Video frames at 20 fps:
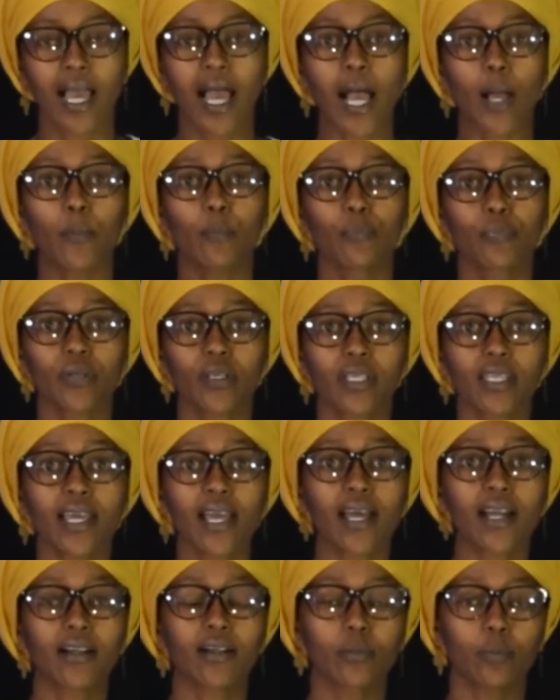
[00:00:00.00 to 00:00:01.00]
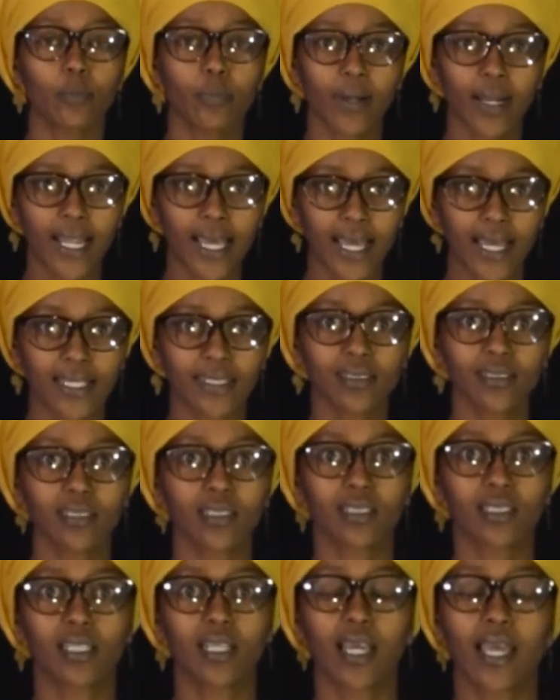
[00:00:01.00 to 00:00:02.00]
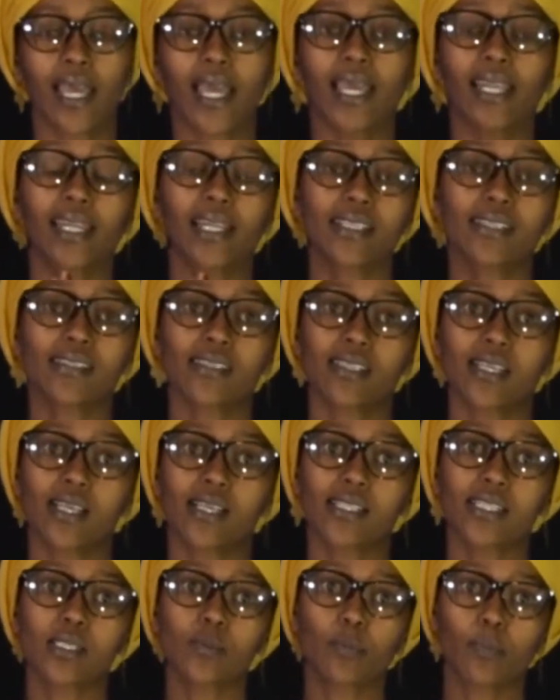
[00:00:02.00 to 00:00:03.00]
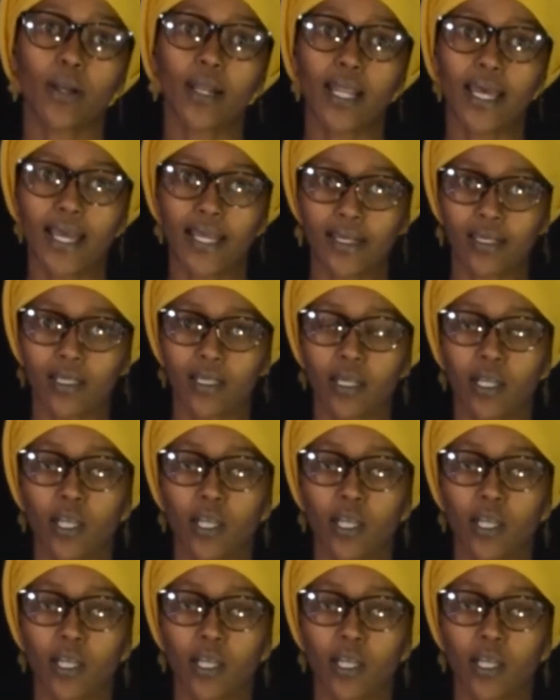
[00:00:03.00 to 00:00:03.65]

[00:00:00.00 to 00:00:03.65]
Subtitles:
a PR plan, and a sales plan.